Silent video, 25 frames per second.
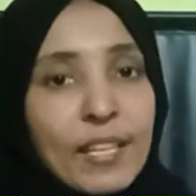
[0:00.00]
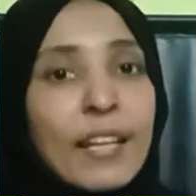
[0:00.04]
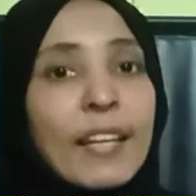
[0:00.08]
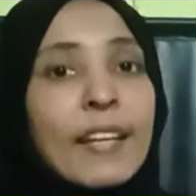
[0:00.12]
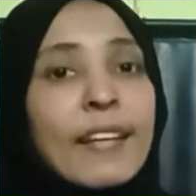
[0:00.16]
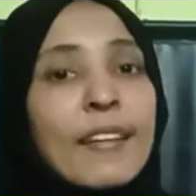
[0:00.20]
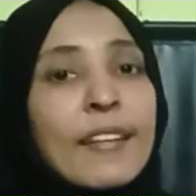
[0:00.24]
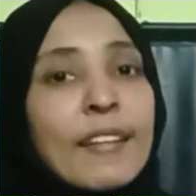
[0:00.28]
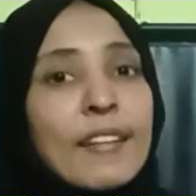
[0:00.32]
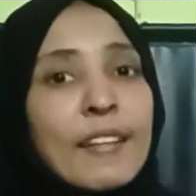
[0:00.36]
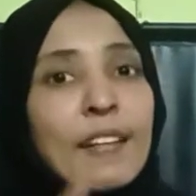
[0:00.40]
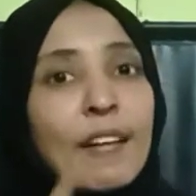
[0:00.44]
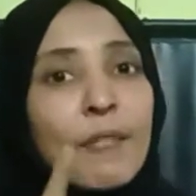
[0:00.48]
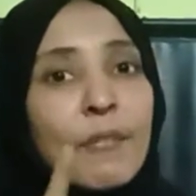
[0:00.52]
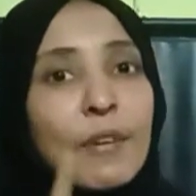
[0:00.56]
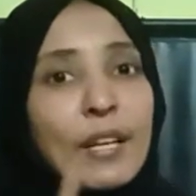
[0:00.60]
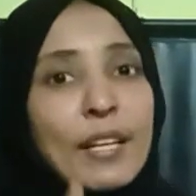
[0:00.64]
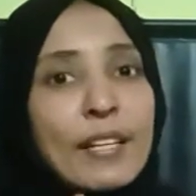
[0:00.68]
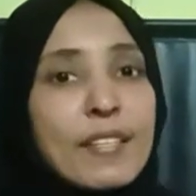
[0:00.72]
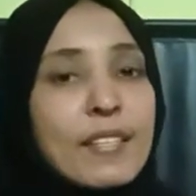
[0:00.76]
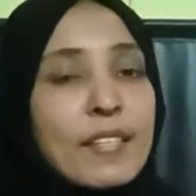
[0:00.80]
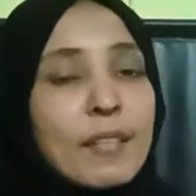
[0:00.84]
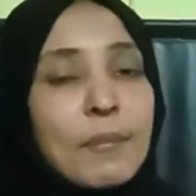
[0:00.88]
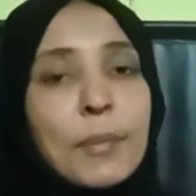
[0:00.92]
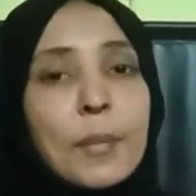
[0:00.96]
Here one
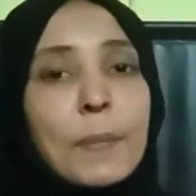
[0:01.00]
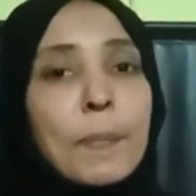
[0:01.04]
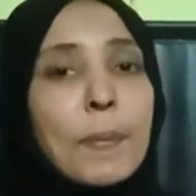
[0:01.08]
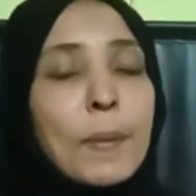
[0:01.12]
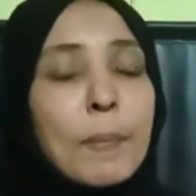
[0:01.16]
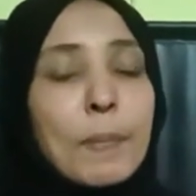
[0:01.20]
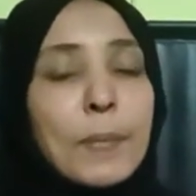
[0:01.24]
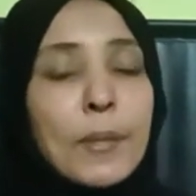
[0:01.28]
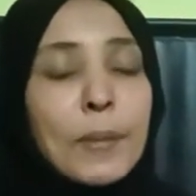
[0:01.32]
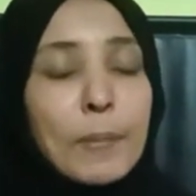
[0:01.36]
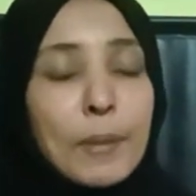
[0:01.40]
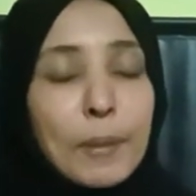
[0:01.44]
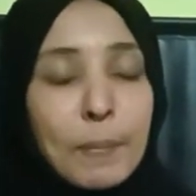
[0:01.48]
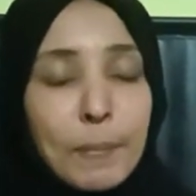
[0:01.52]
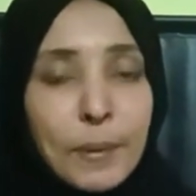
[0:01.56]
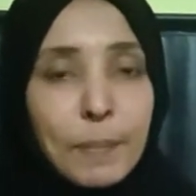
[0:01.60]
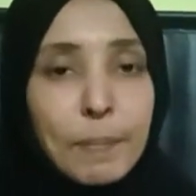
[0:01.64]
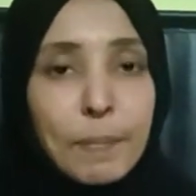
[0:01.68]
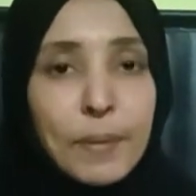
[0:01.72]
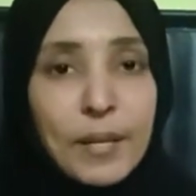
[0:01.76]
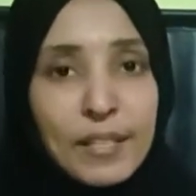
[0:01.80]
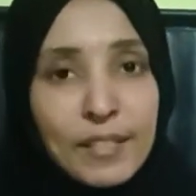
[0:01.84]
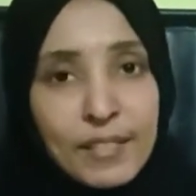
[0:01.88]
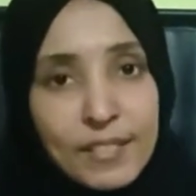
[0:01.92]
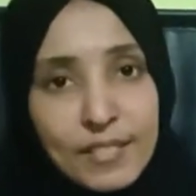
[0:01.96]
semi-permeable
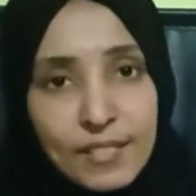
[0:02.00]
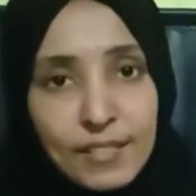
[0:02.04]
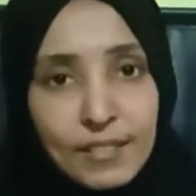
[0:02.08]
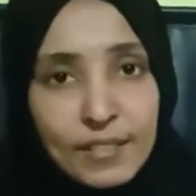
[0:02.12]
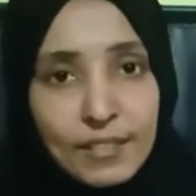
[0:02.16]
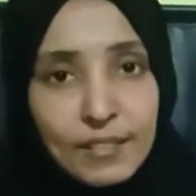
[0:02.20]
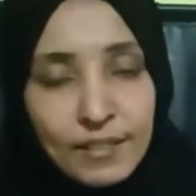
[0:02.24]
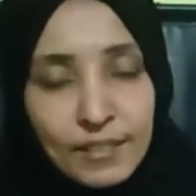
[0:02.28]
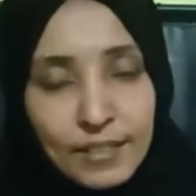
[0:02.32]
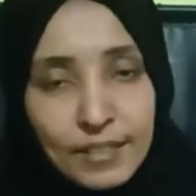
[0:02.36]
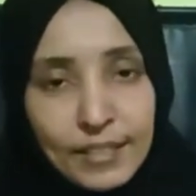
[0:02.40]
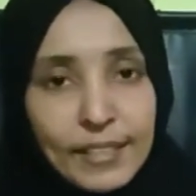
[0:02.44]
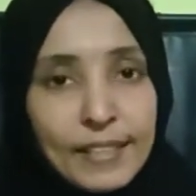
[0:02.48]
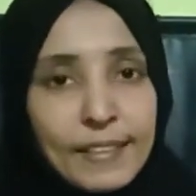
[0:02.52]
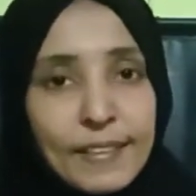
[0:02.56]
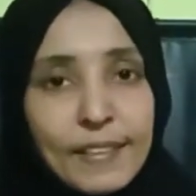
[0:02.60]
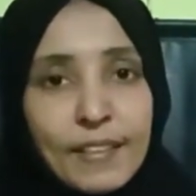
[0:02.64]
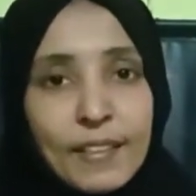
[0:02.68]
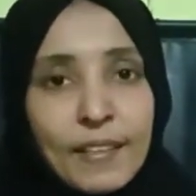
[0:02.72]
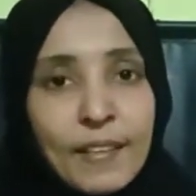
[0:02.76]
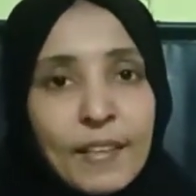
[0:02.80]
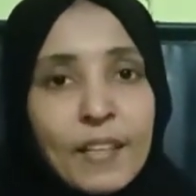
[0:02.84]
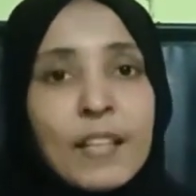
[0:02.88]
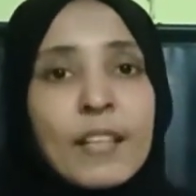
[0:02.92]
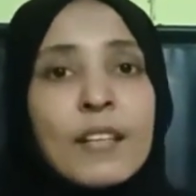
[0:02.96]
membrane is
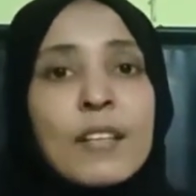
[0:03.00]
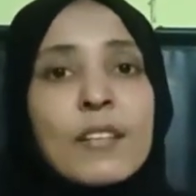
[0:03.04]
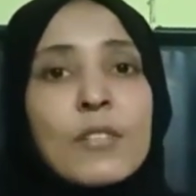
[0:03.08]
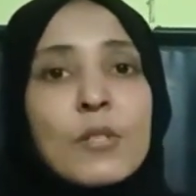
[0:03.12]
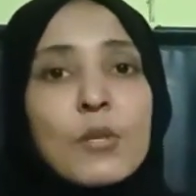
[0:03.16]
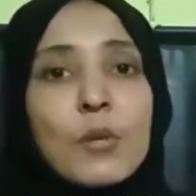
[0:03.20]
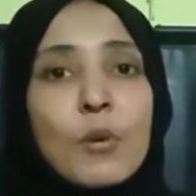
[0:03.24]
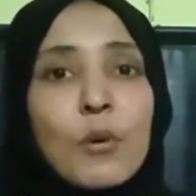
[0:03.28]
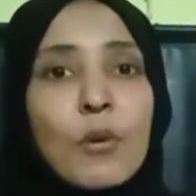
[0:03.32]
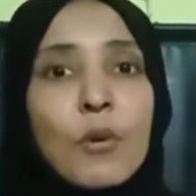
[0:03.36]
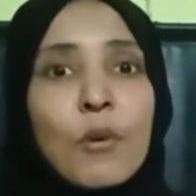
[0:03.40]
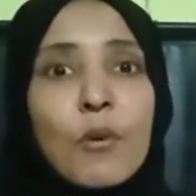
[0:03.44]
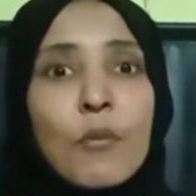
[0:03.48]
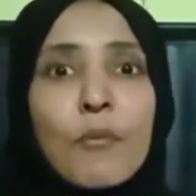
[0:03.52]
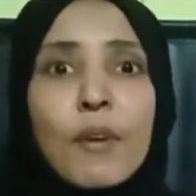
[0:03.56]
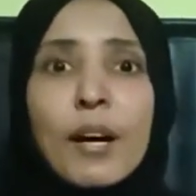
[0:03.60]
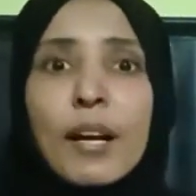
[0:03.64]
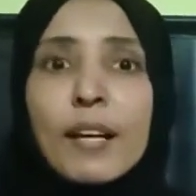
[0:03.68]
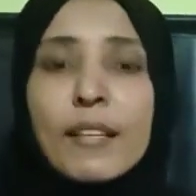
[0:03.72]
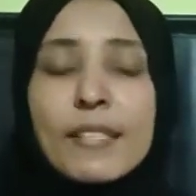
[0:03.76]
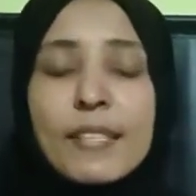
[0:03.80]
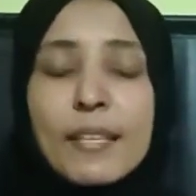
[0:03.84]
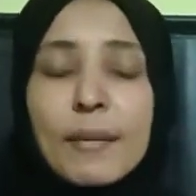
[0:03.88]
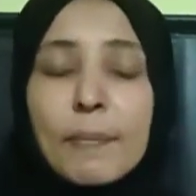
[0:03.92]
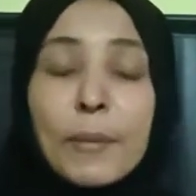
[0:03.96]
needed. So a
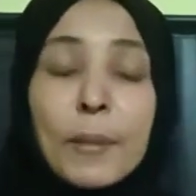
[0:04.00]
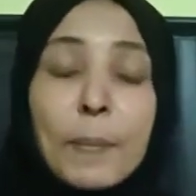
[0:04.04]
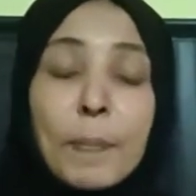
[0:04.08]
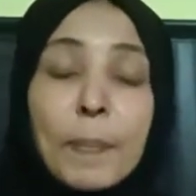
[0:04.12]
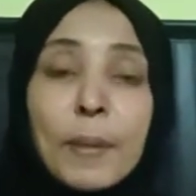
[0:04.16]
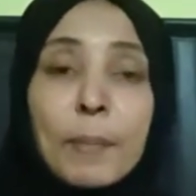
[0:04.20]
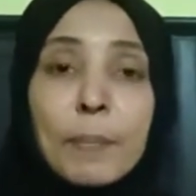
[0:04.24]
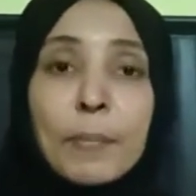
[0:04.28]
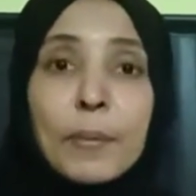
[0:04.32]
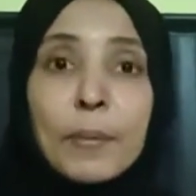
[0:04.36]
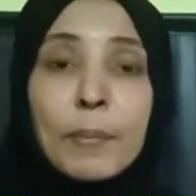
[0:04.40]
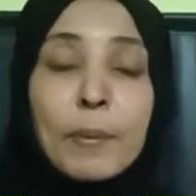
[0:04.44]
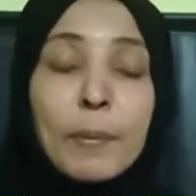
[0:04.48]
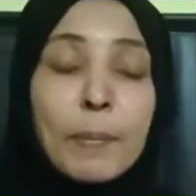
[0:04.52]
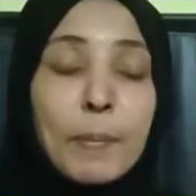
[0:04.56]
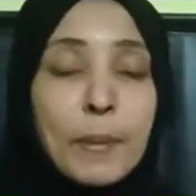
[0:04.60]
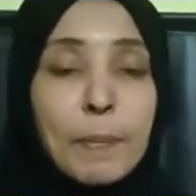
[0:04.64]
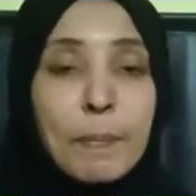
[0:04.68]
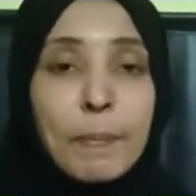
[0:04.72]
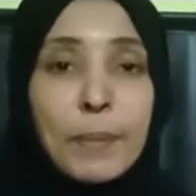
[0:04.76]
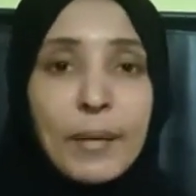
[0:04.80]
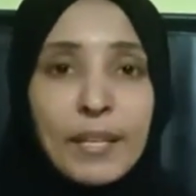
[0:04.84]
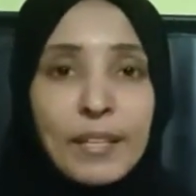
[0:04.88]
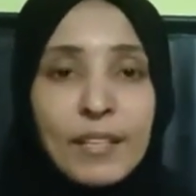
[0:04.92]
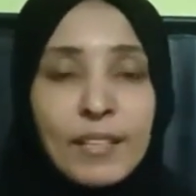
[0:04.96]
semi-permeable
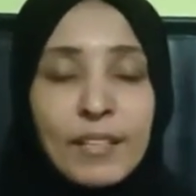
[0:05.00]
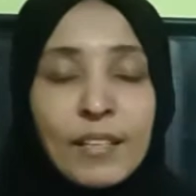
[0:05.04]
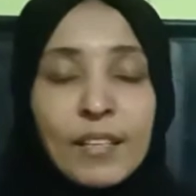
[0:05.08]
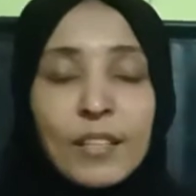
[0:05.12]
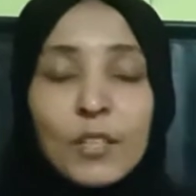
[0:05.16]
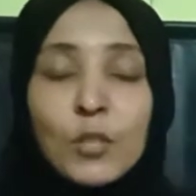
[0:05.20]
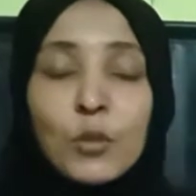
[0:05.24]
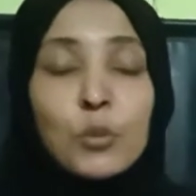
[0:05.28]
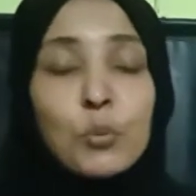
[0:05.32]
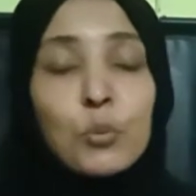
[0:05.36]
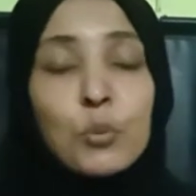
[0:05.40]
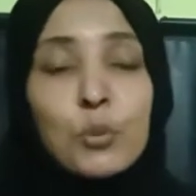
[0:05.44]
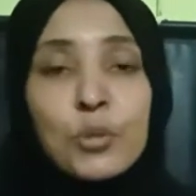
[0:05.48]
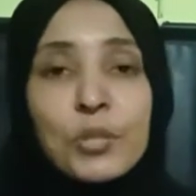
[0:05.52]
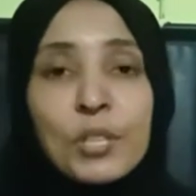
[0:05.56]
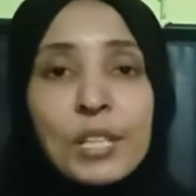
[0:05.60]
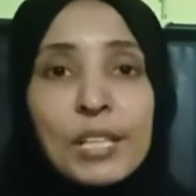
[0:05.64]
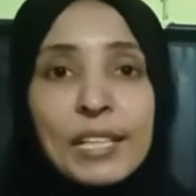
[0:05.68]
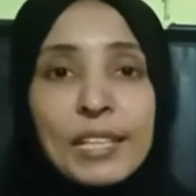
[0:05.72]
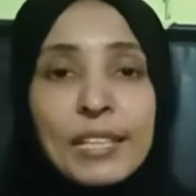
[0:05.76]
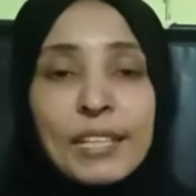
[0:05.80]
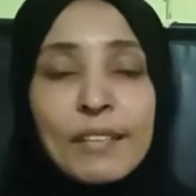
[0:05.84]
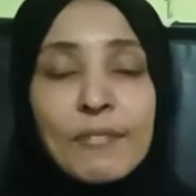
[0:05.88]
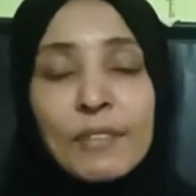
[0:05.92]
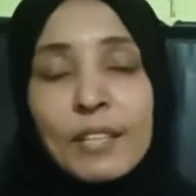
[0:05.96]
membrane,
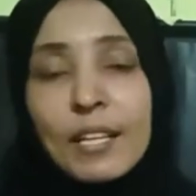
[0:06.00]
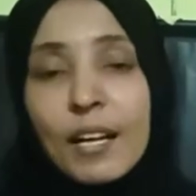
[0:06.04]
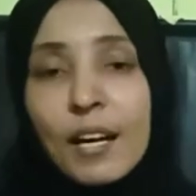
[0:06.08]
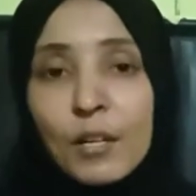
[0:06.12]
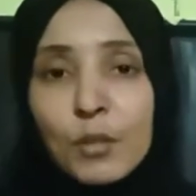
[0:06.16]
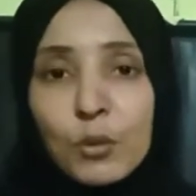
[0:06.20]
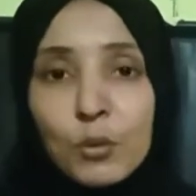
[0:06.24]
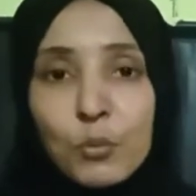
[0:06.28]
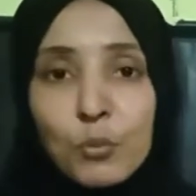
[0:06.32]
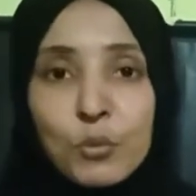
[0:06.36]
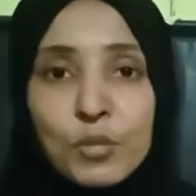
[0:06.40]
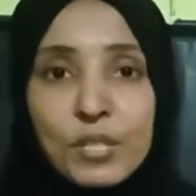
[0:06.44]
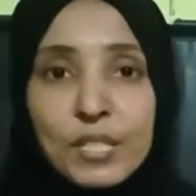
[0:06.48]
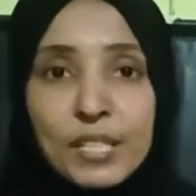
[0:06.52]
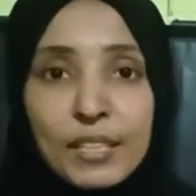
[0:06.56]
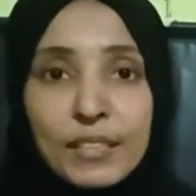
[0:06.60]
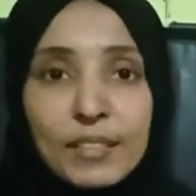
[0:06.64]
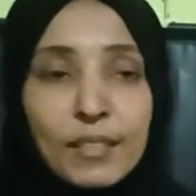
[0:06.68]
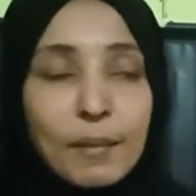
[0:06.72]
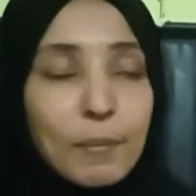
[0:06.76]
usually we are using the